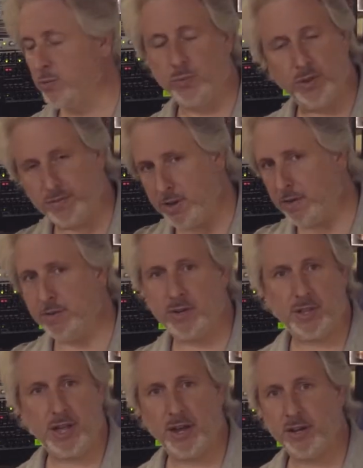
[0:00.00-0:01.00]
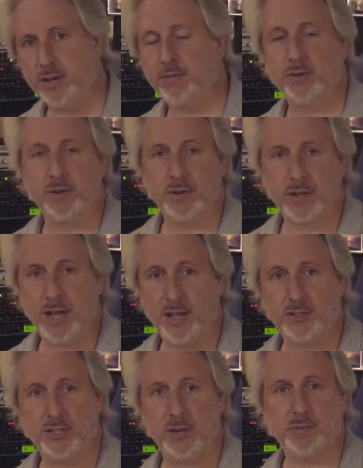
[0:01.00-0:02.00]
We've covered a lot of different
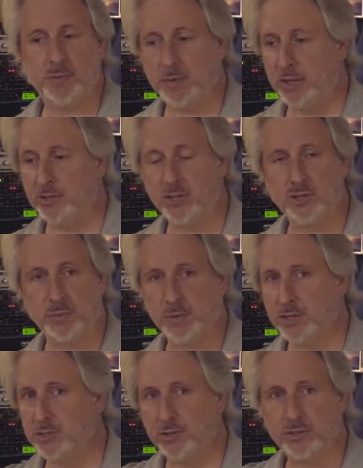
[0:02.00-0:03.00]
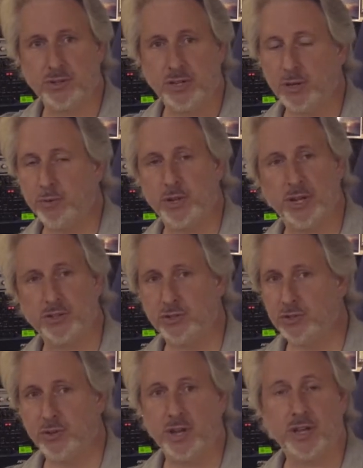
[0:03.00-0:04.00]
concepts about digital mixers and equalizers
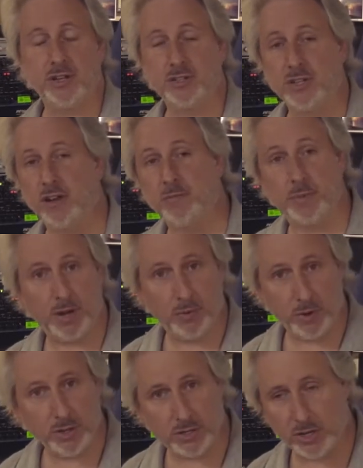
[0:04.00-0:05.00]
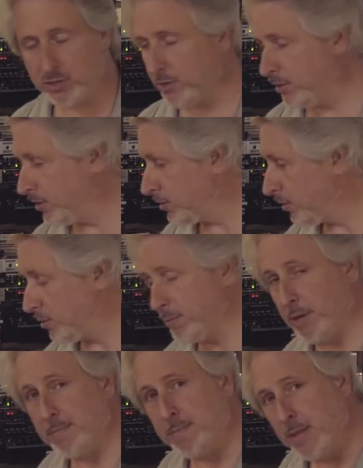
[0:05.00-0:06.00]
and all that kind of stuff, but I want to touch on this a little bit